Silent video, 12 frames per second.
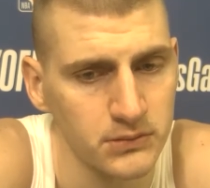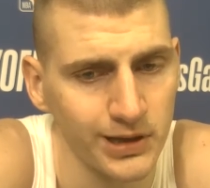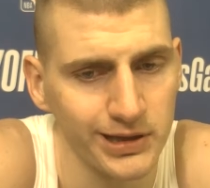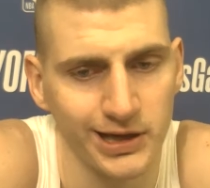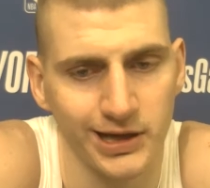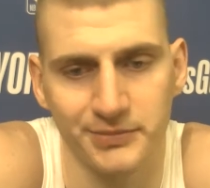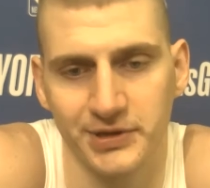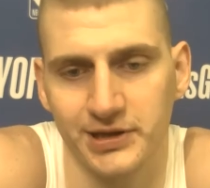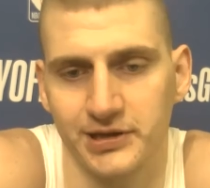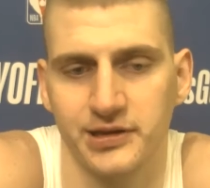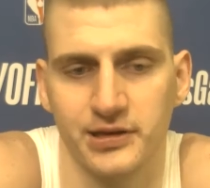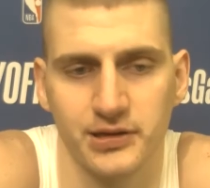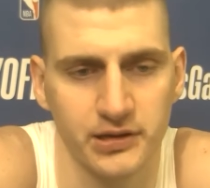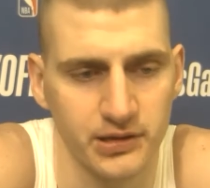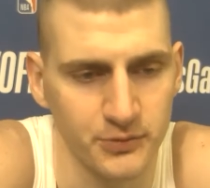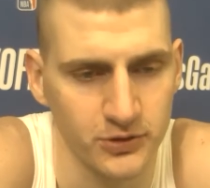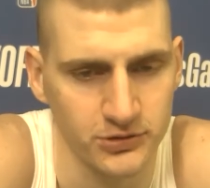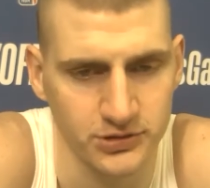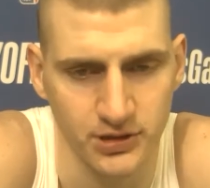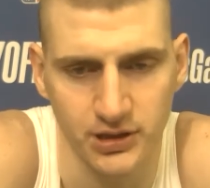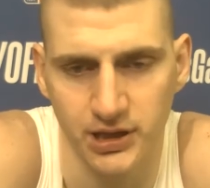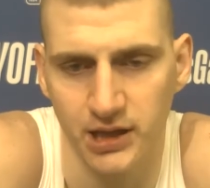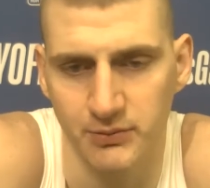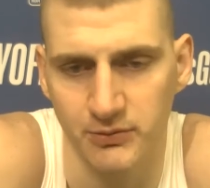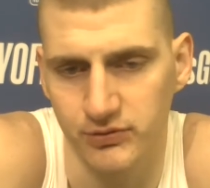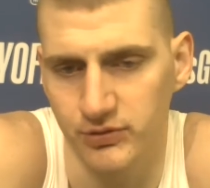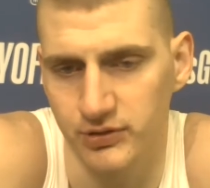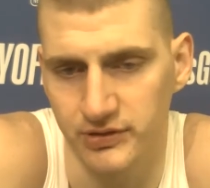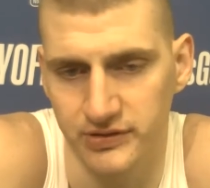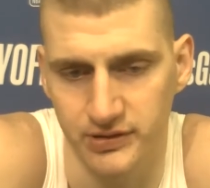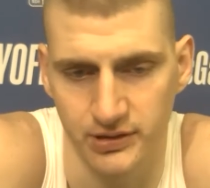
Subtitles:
Yeah, I mean, it's an emotional game, of course.